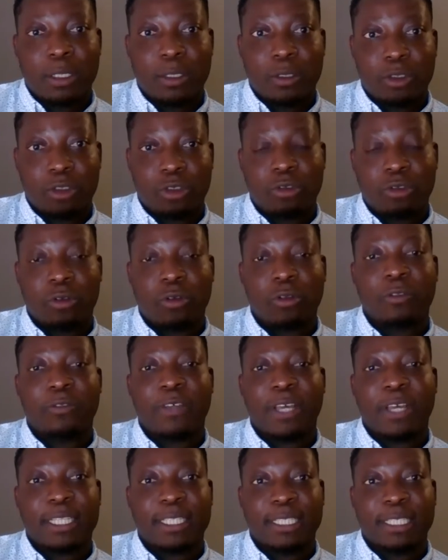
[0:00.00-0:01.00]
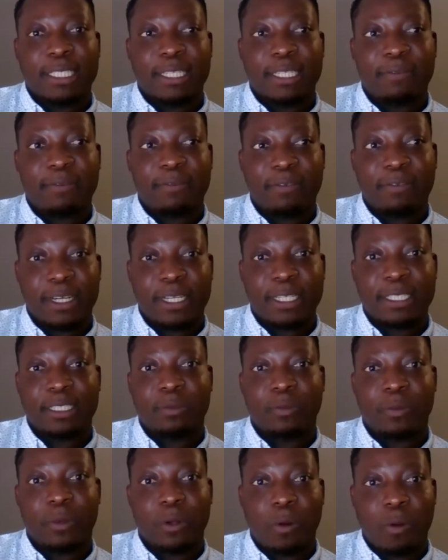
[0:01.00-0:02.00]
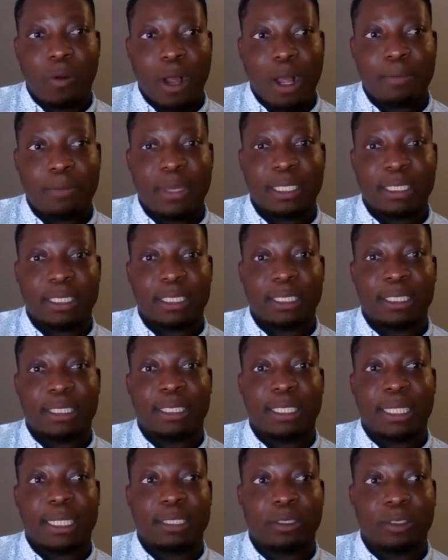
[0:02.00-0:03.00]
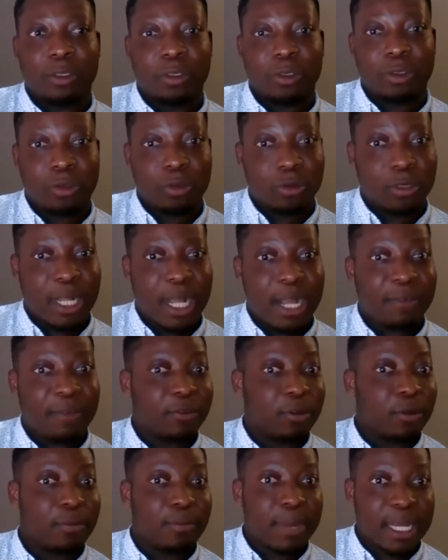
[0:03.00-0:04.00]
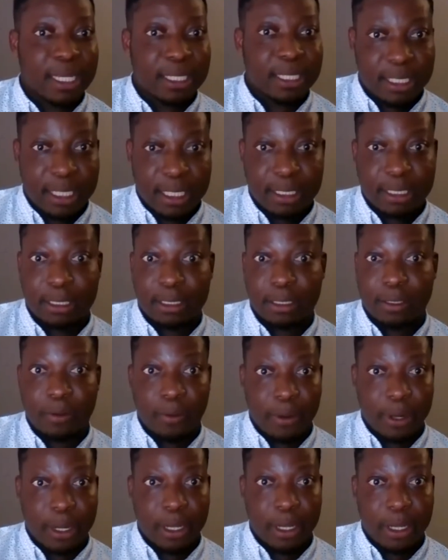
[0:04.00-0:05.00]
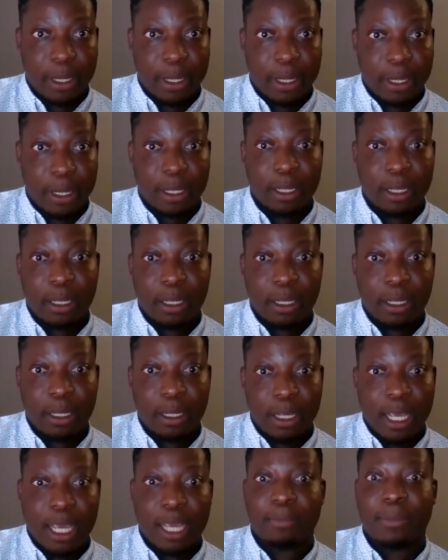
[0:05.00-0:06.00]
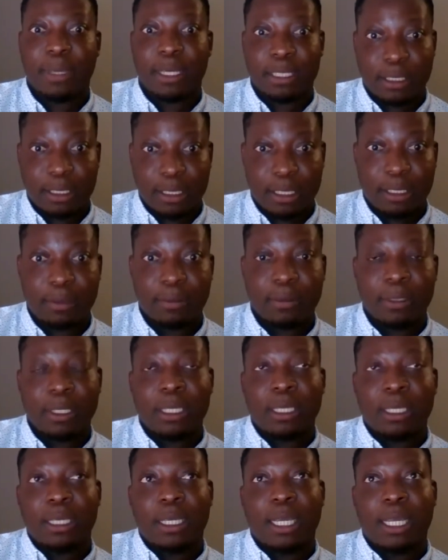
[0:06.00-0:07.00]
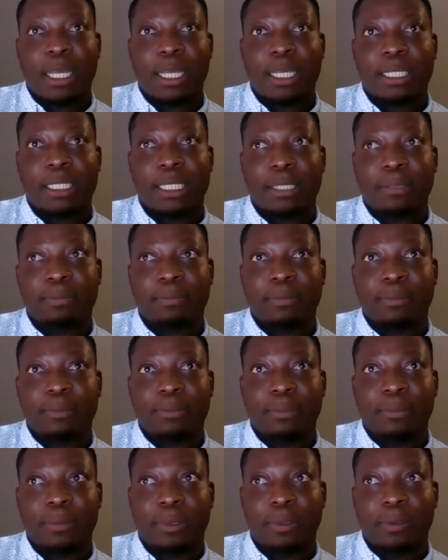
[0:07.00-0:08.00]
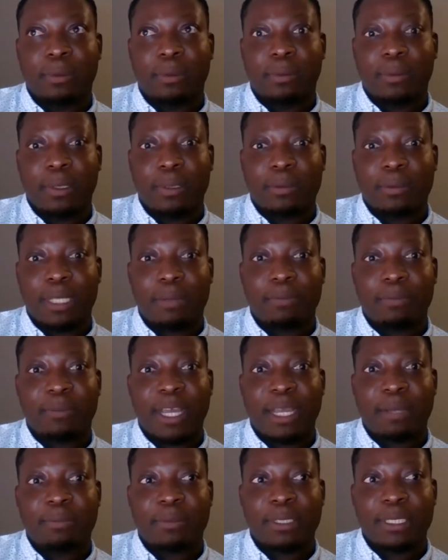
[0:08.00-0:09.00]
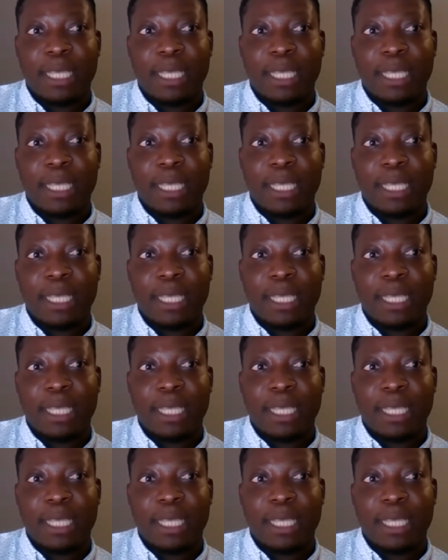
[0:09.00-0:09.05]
you should know that the first requirement is that you should have your master's degree, MSc. And sometimes